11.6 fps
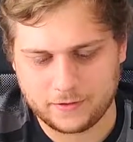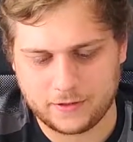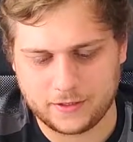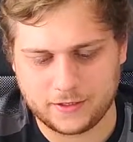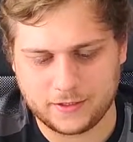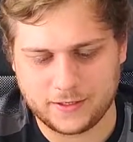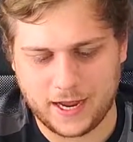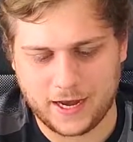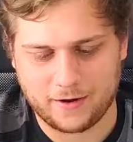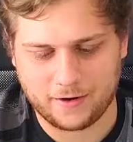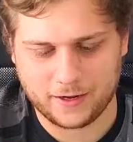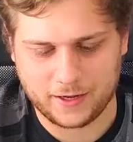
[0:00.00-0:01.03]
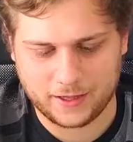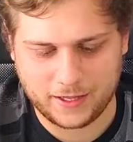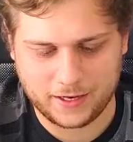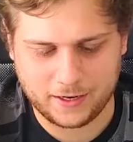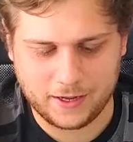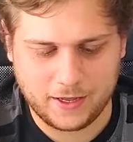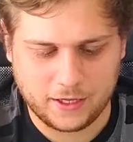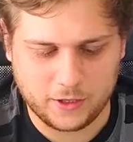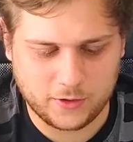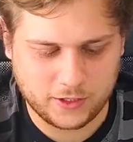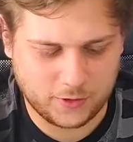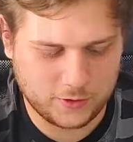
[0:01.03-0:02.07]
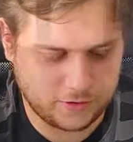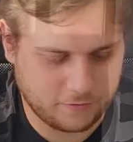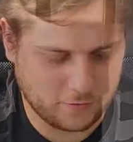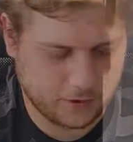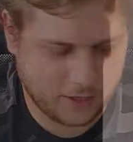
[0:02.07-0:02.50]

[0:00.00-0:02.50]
the date on it, and then you can use it for